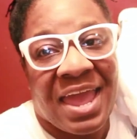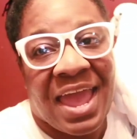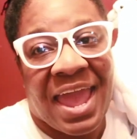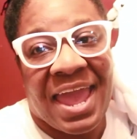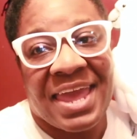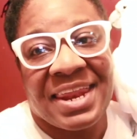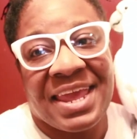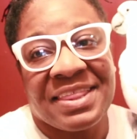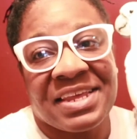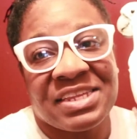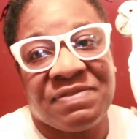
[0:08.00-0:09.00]
And in
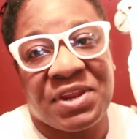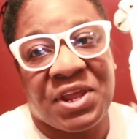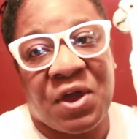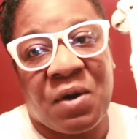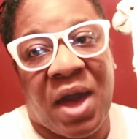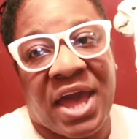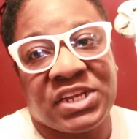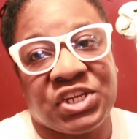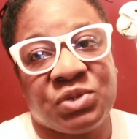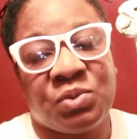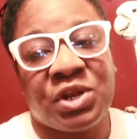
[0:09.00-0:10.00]
this video, I
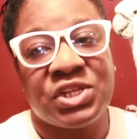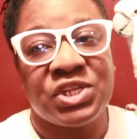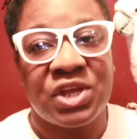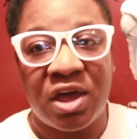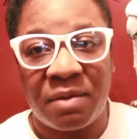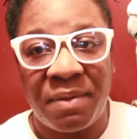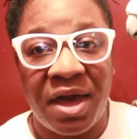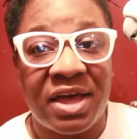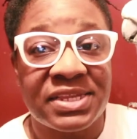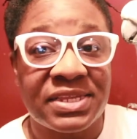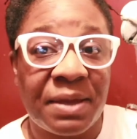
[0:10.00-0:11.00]
just wanted to talk
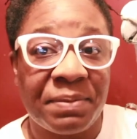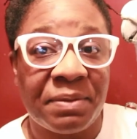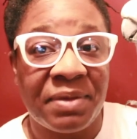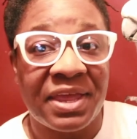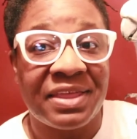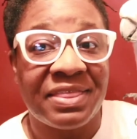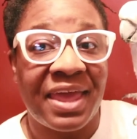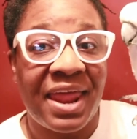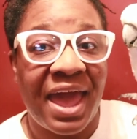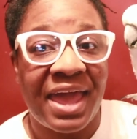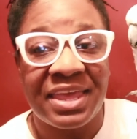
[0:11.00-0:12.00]
about a supplement
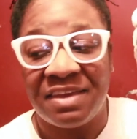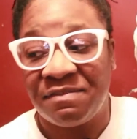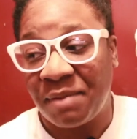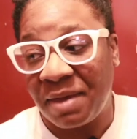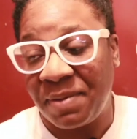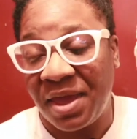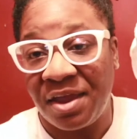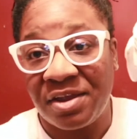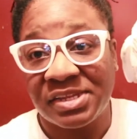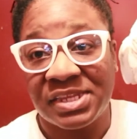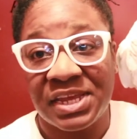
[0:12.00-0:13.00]
that I give my
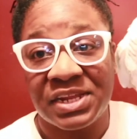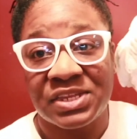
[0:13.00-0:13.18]
parrots. It is